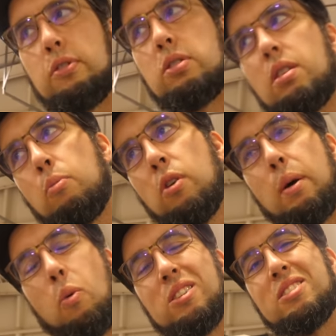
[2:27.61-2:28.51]
for someone
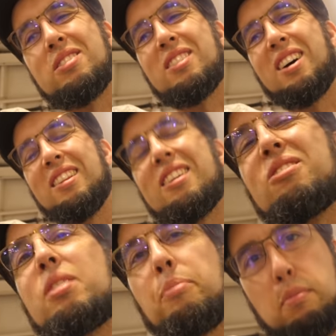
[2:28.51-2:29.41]
that wants a little
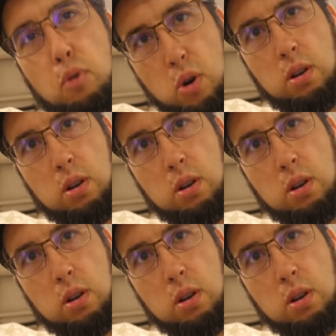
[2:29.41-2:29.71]
something more.